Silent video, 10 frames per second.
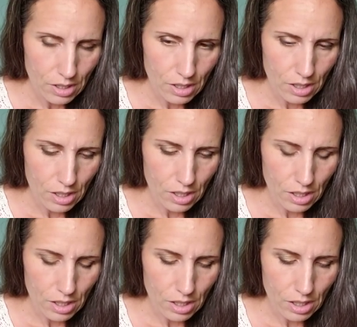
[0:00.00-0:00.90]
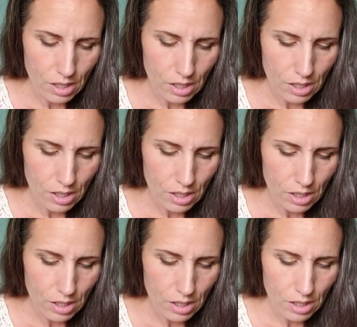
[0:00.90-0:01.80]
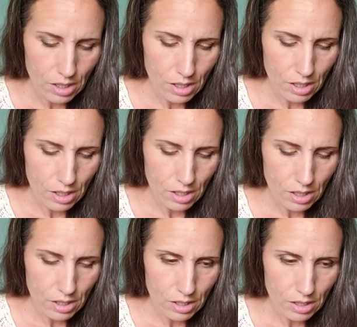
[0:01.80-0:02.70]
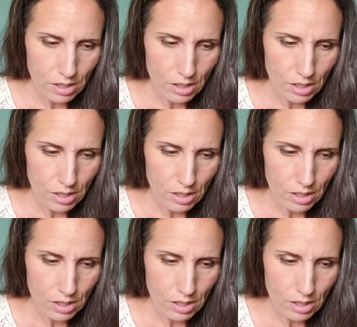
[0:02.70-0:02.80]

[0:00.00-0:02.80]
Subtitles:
Nothing is said.